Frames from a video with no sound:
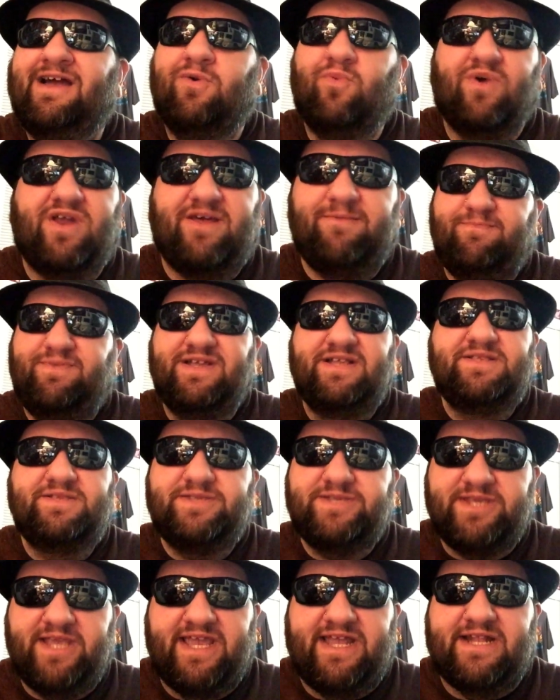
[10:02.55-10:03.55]
What been
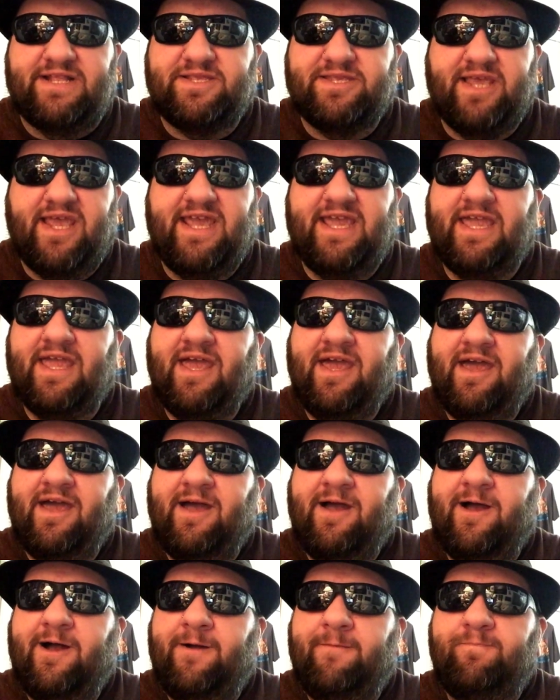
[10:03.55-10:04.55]
saying, it's like,
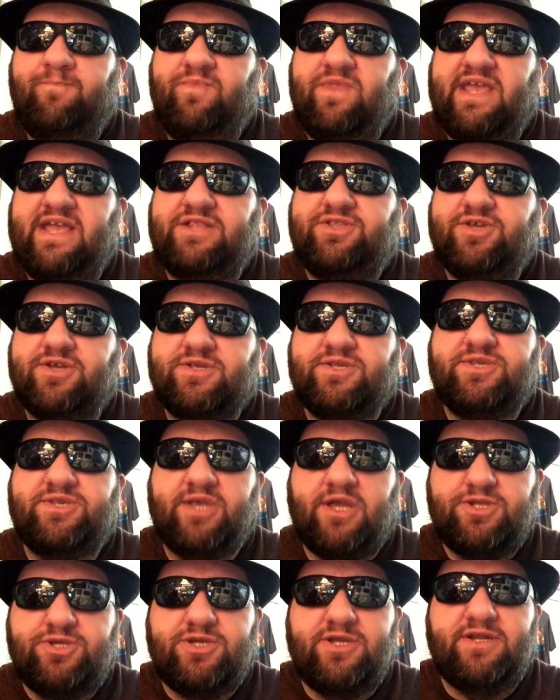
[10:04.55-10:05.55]
it took
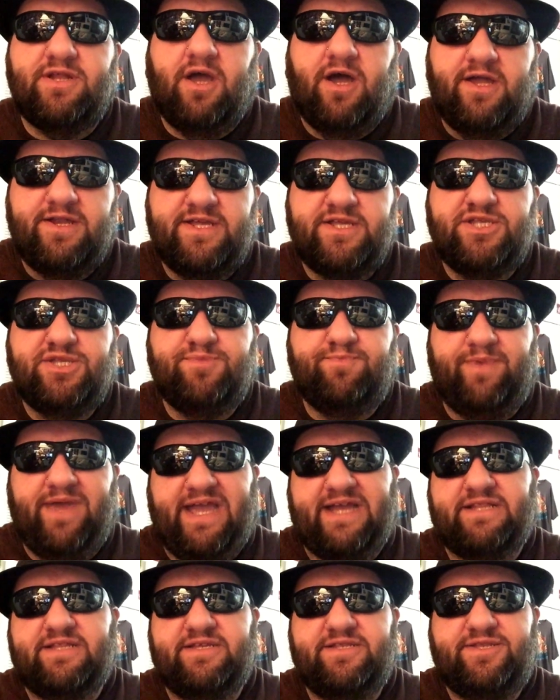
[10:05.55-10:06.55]
such an
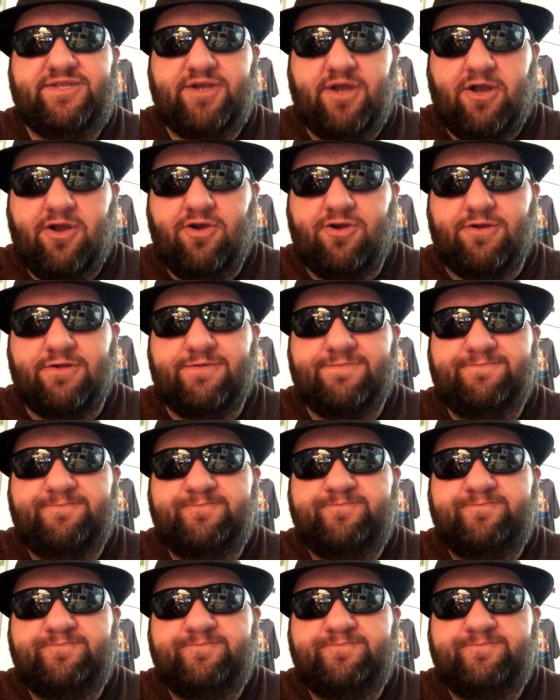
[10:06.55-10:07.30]
unexpected turn.